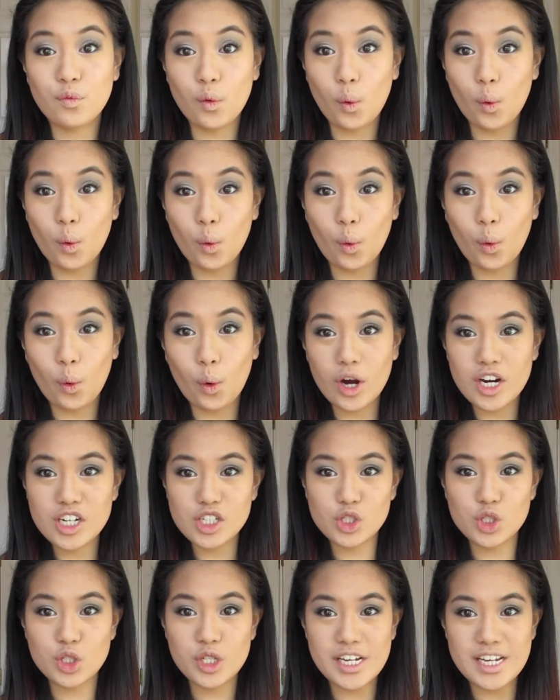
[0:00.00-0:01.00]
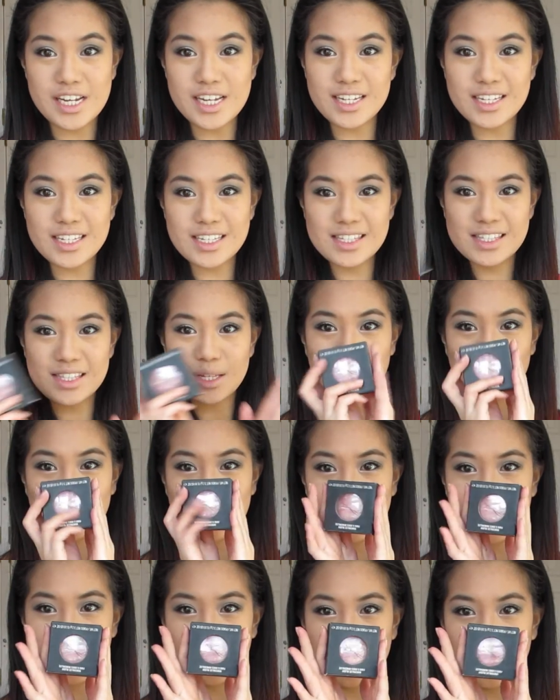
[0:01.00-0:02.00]
For cheeks, we
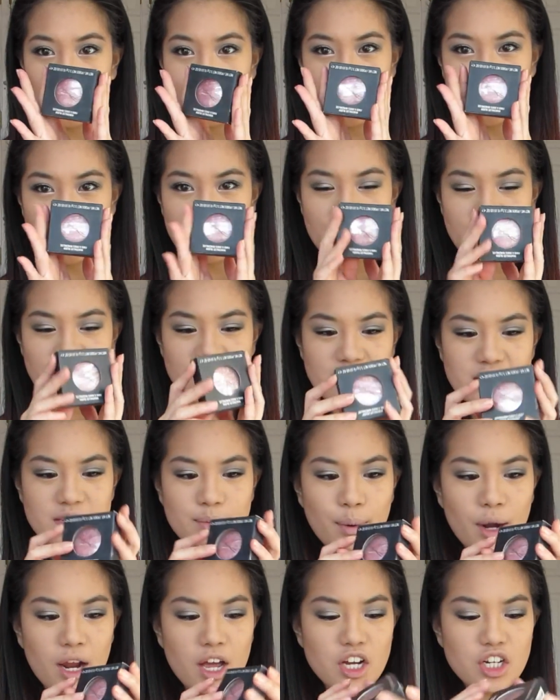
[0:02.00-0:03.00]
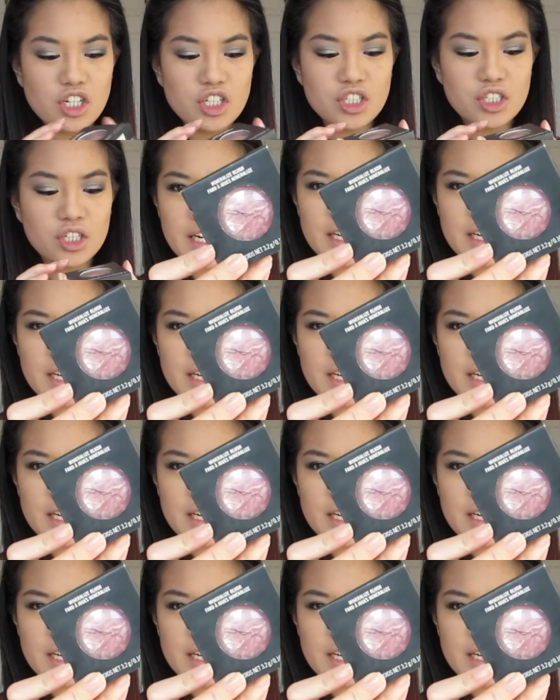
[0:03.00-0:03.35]
are going with this blush.